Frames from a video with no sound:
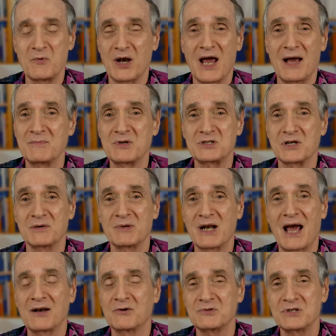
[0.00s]
well, I'm
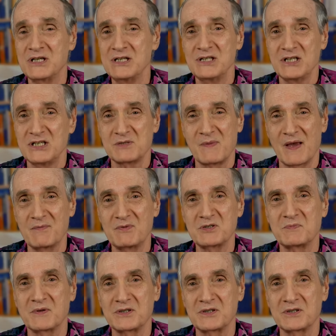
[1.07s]
determined I don't need these babies,